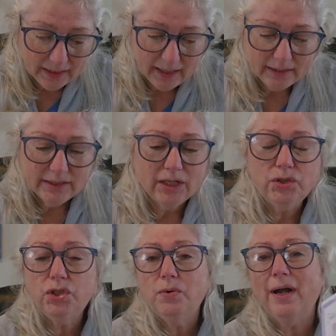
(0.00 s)
it
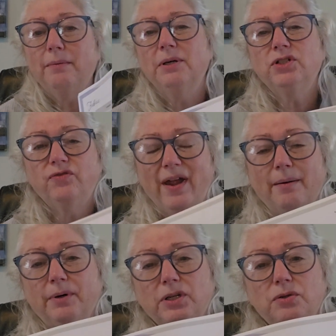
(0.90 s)
tells you how much
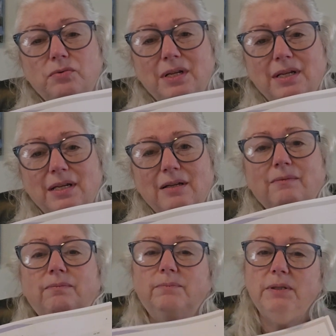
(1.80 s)
fabric you need
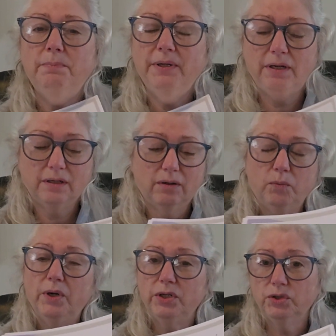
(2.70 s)
depending on
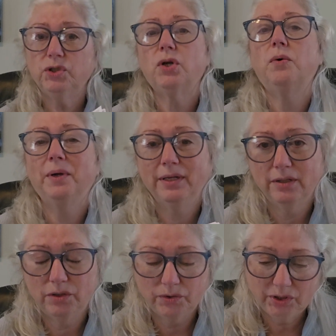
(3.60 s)
what you're sewing
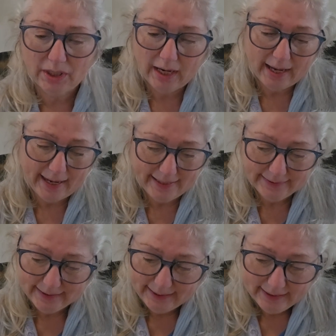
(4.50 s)
and your
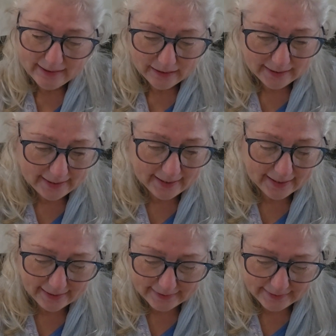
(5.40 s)
size
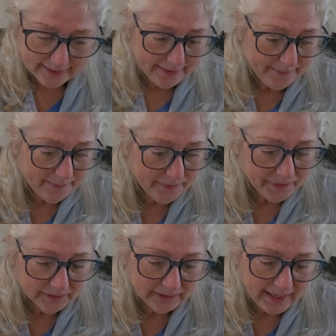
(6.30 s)
and
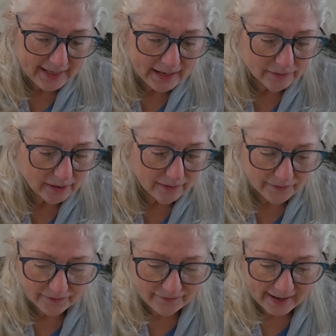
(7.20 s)
the layout of
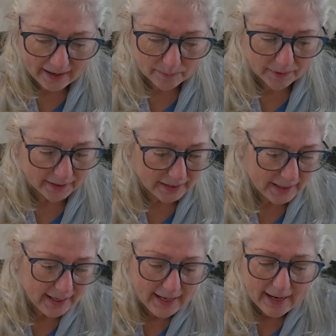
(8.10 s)
the fabric.
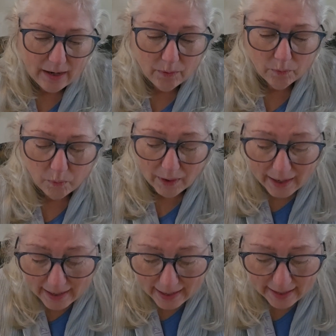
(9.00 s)

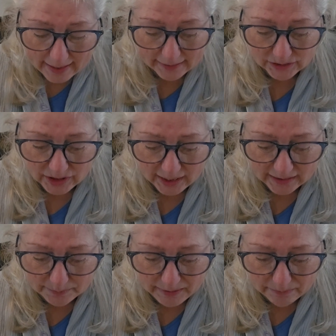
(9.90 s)
What
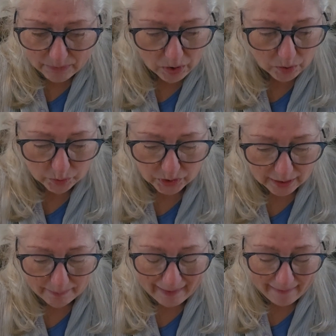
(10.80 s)
excites me most
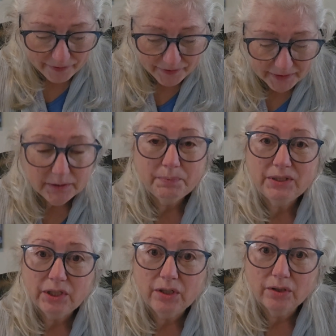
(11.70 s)
about this
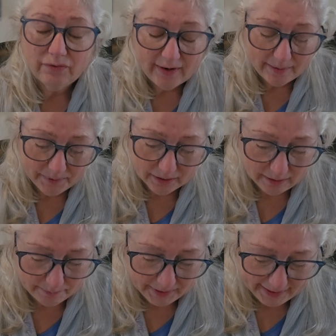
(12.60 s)
particular fabric
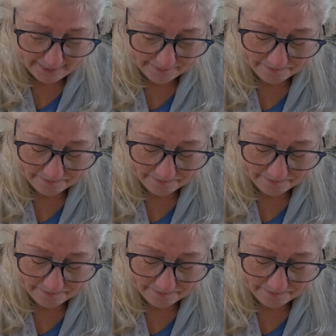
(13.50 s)
company